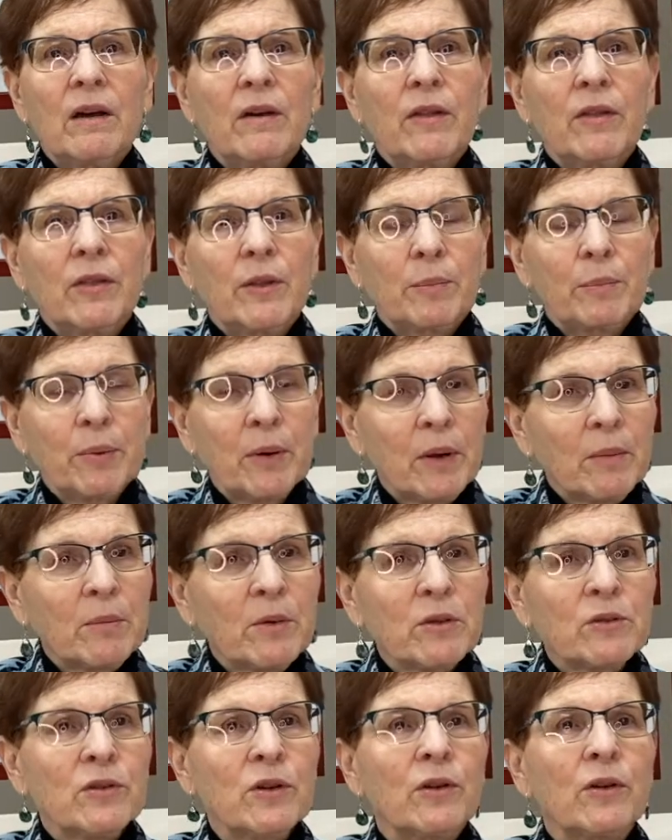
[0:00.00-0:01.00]
The
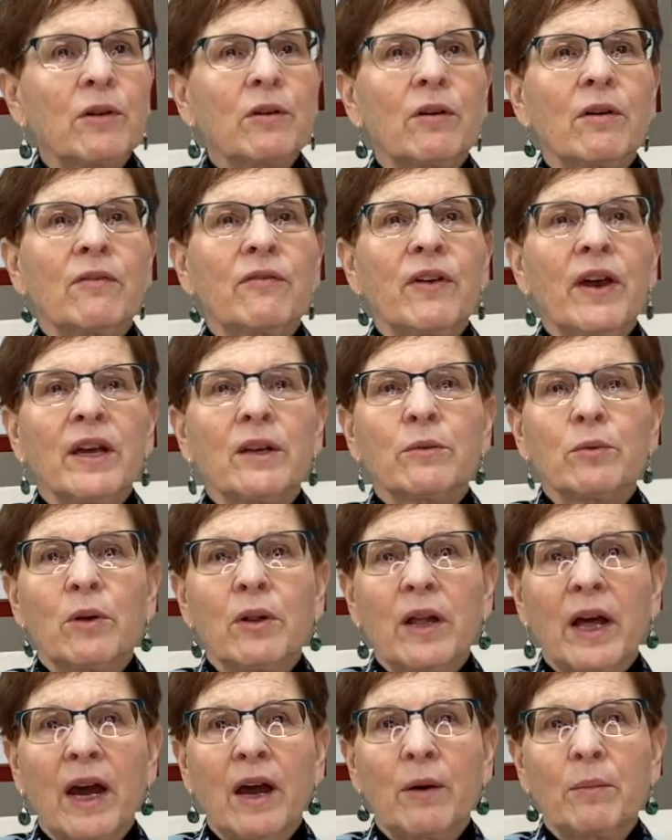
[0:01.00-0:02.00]
Promodoro effect will
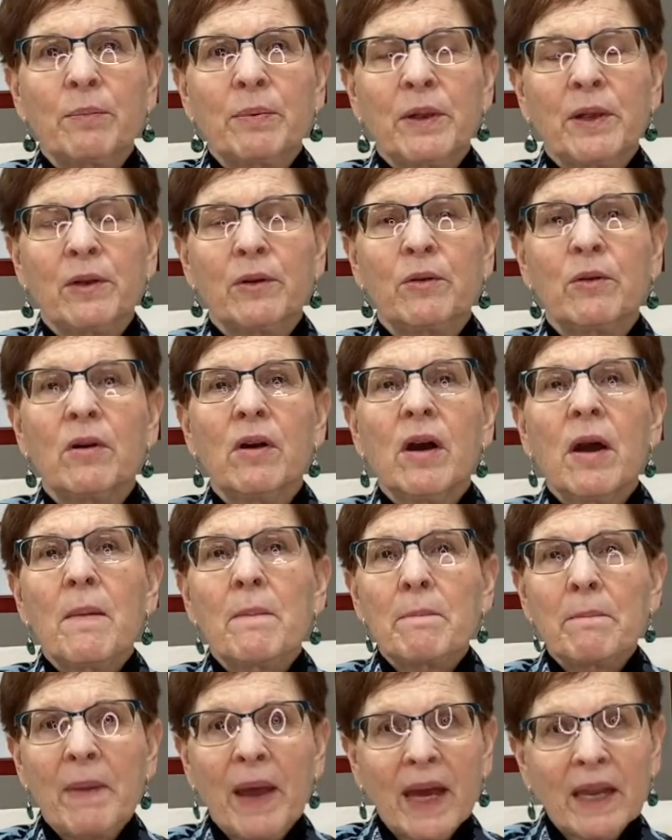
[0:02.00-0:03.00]
help you
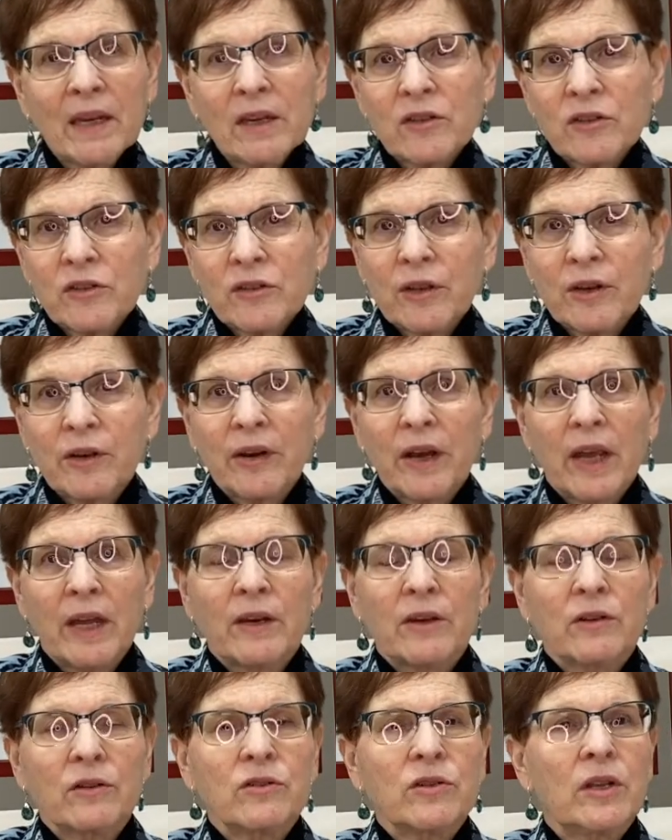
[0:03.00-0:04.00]
manage their
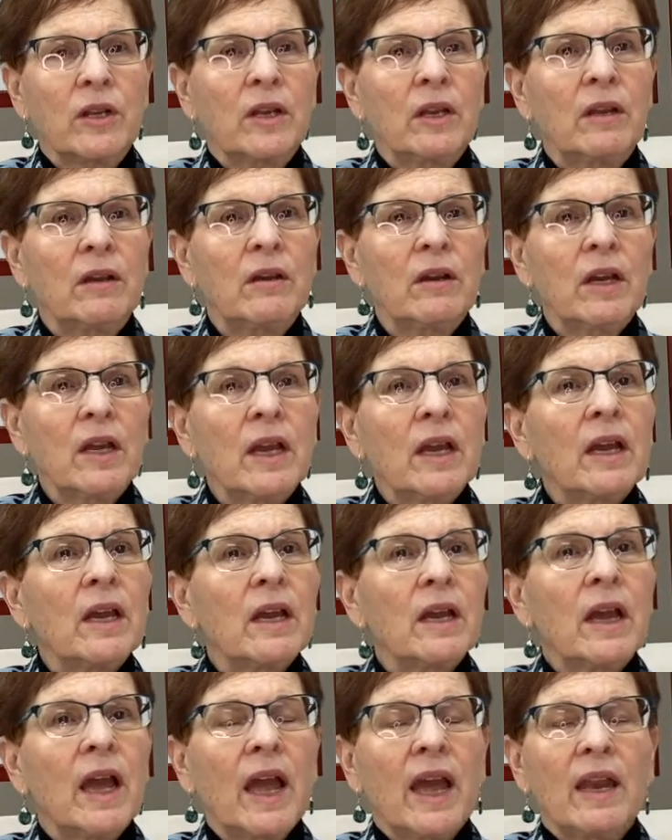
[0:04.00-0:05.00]
energy,
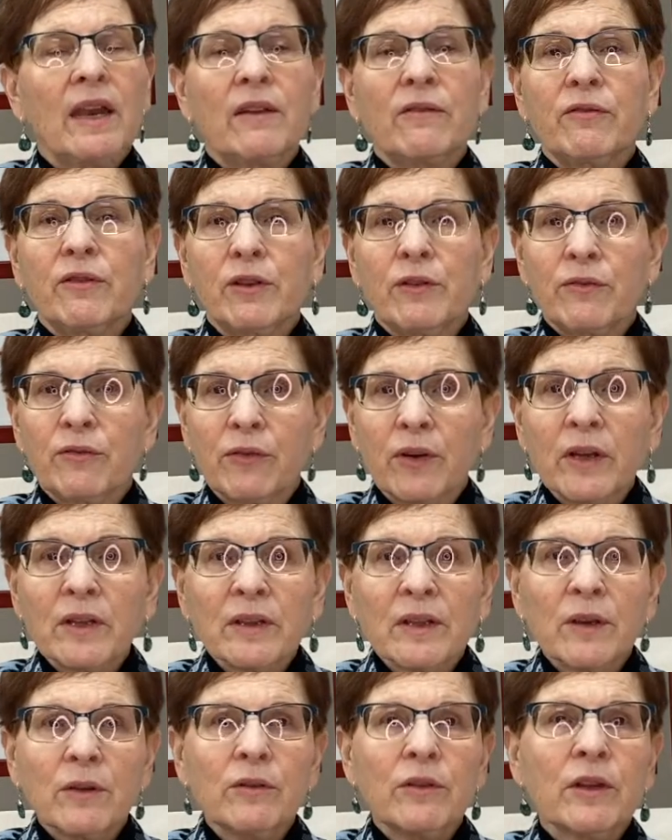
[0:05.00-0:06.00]
and if you front
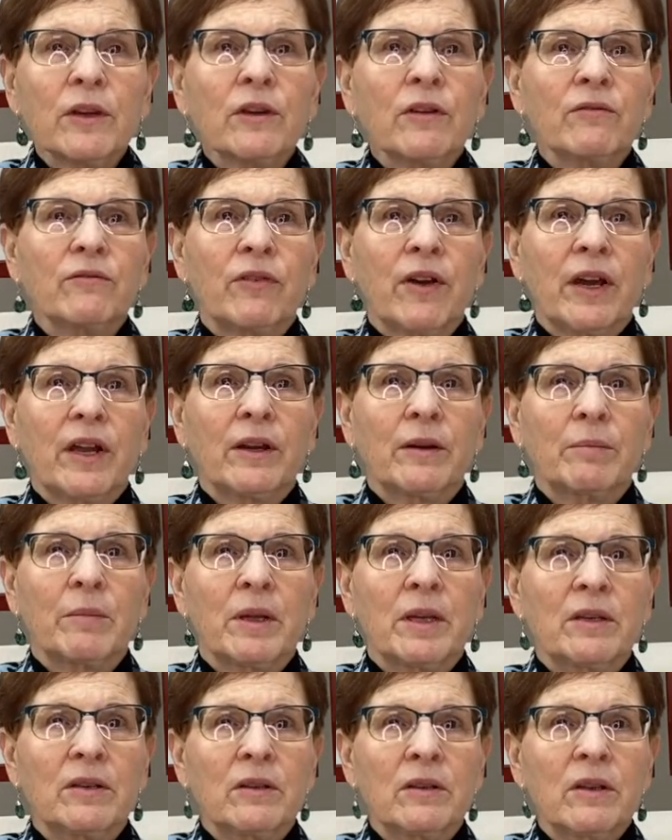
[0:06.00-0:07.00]
load their
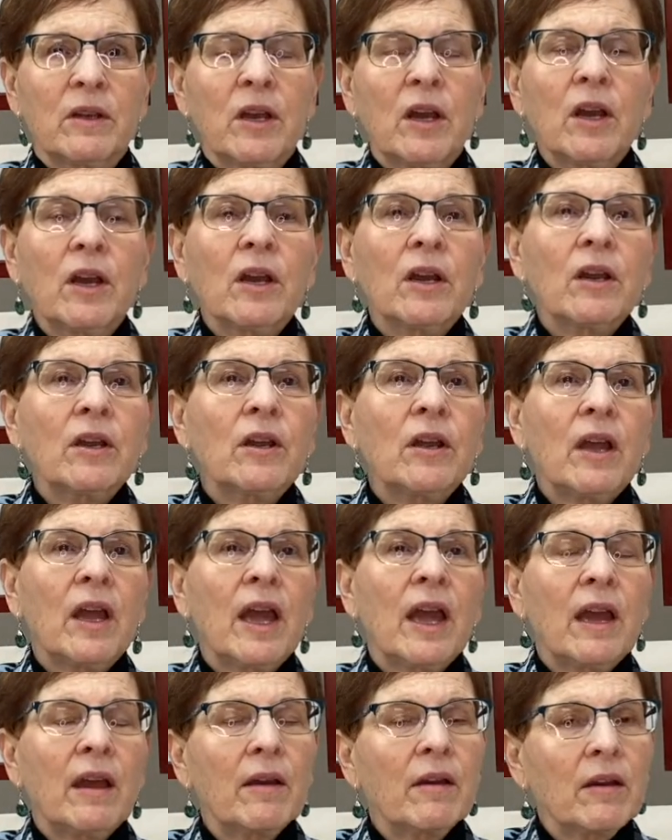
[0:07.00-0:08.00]
environment
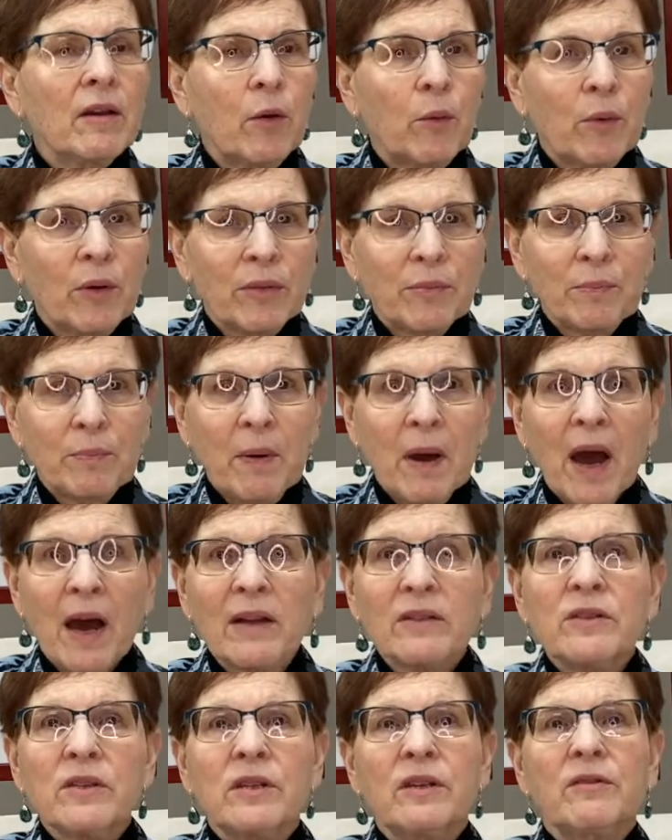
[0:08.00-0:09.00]
with
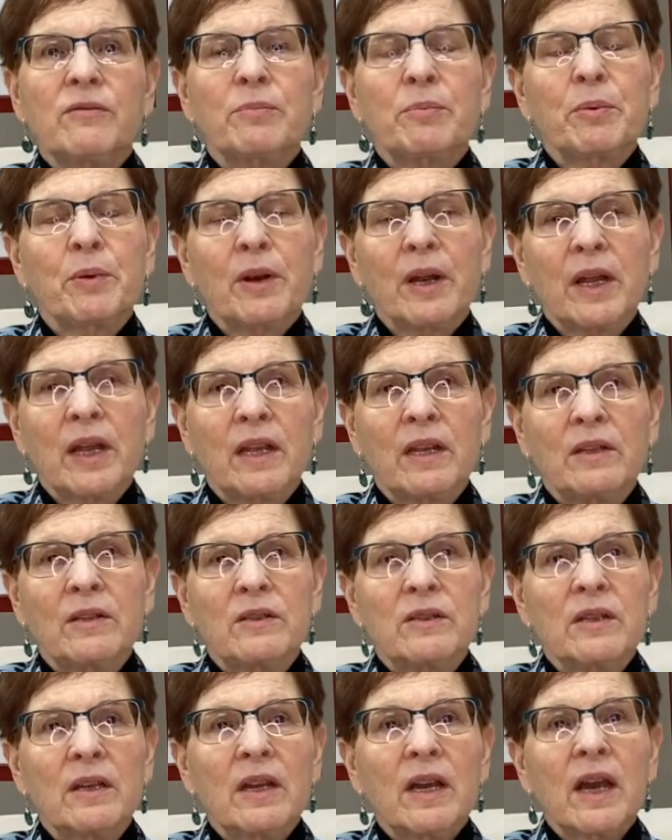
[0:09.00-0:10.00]
positive
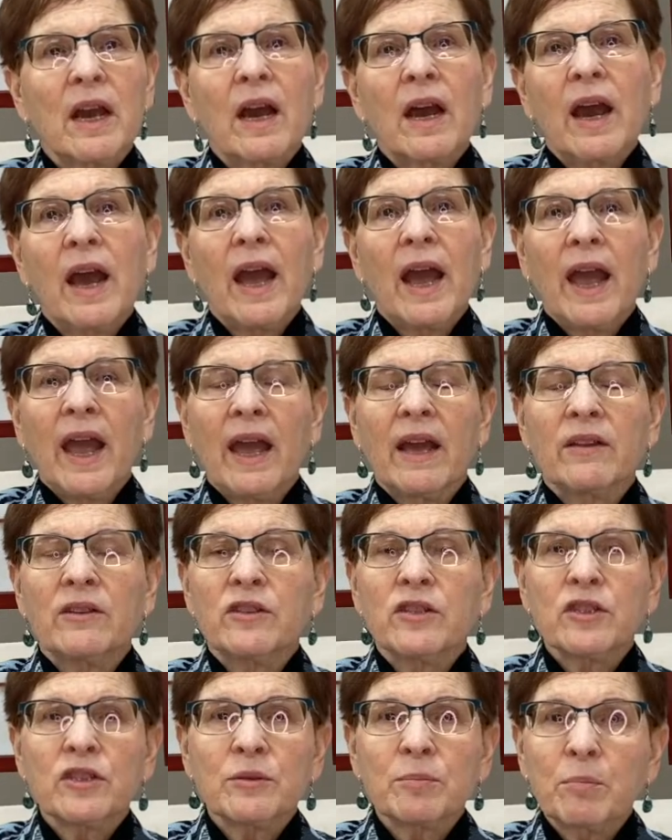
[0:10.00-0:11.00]
praise and
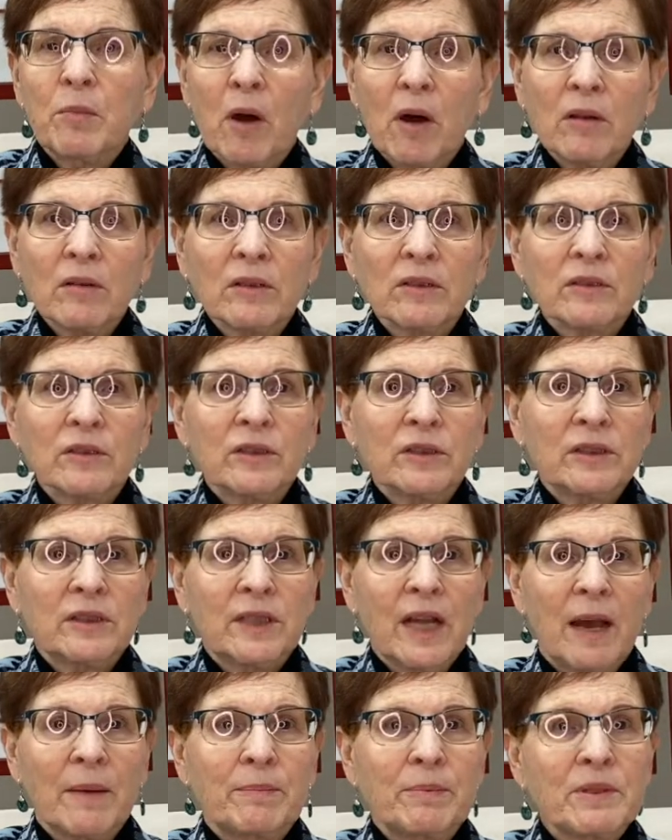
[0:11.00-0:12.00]
smaller
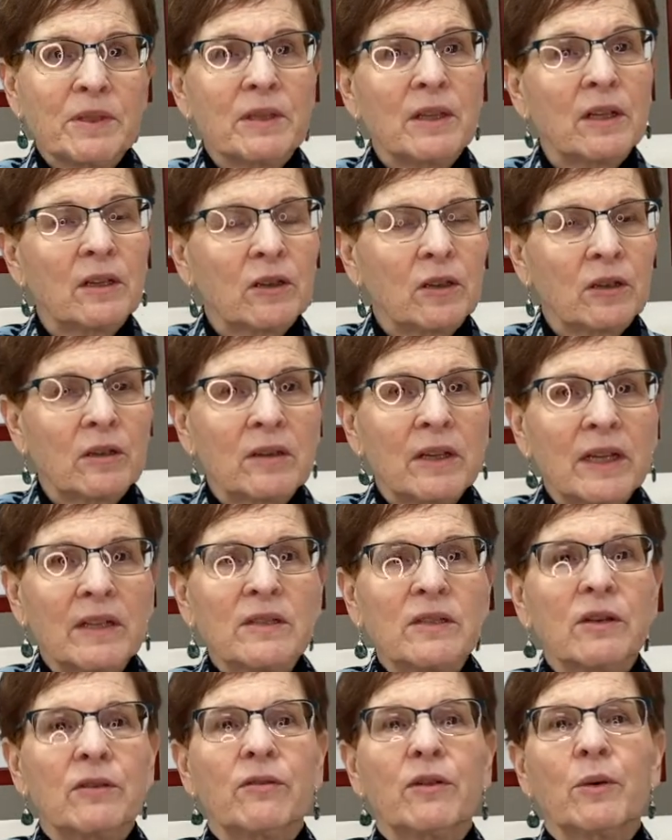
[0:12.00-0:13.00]
steps that look less
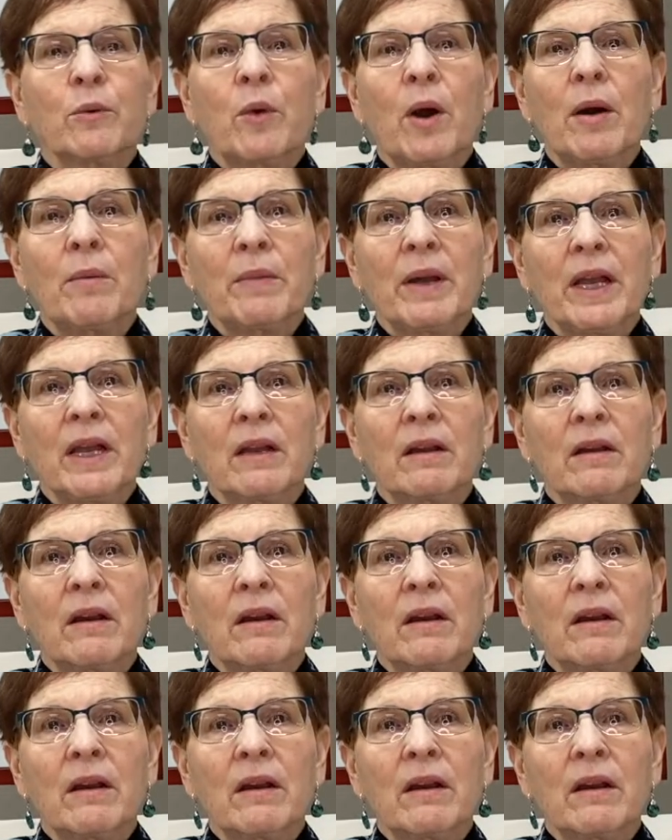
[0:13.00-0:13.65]
overwhelming,